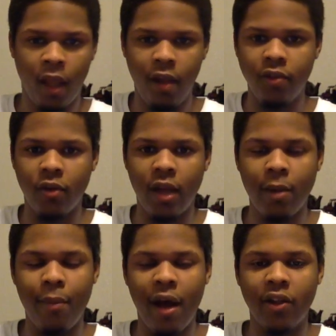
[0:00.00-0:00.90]
He's going to have
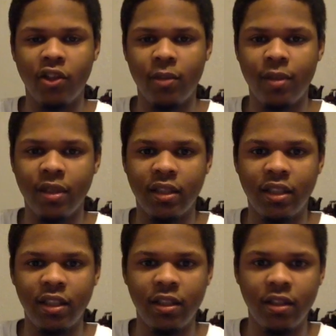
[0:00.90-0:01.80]
to polish up his
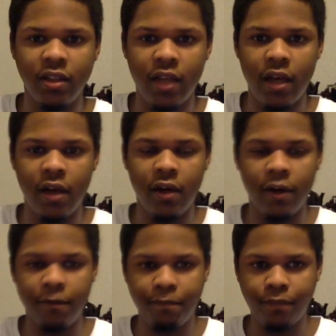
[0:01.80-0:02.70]
consistency
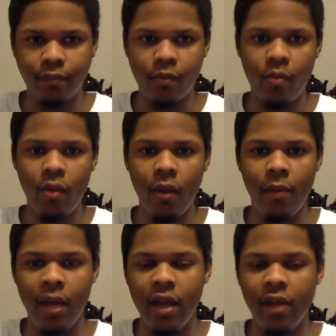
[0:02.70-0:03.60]
of
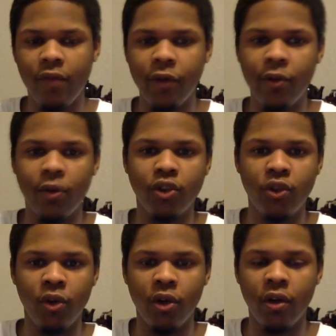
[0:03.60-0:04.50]
being a free-throw
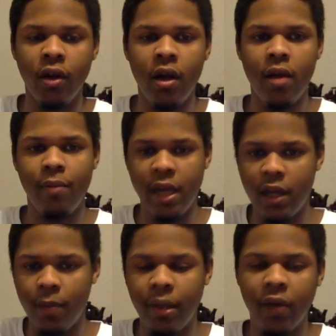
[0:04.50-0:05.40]
shooter, being
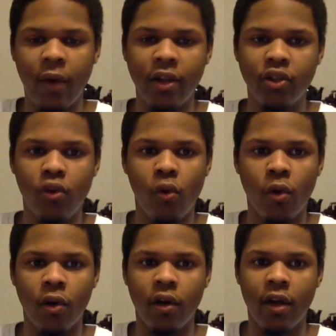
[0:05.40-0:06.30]
a mid-range
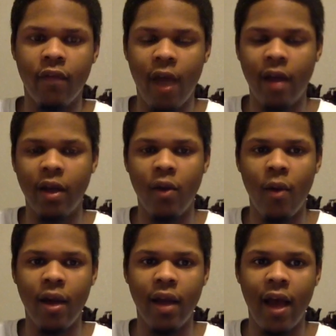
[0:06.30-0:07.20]
scorer, and finding a
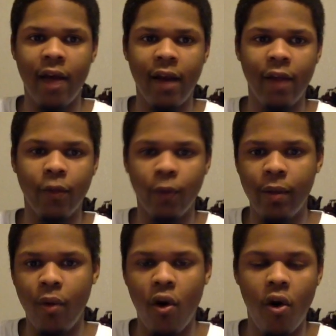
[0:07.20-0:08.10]
way to have that three
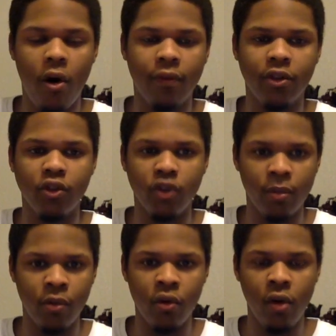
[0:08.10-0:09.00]
ball off the
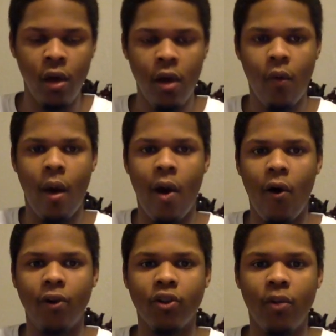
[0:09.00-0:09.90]
dribble while
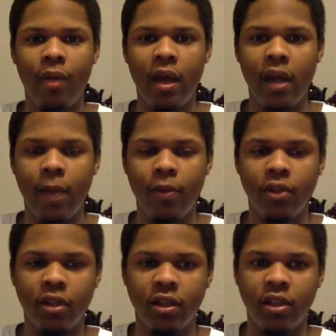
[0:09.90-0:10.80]
also being able
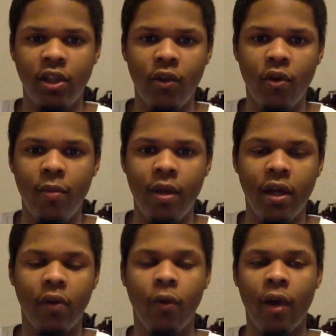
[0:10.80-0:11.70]
to continue to be a
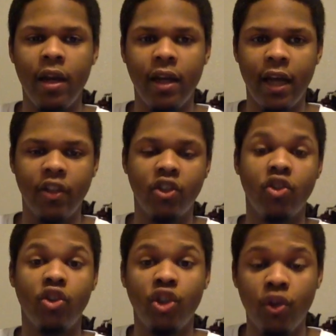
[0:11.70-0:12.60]
great
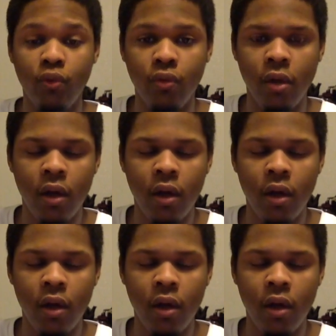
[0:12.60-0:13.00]
catch-and-shoot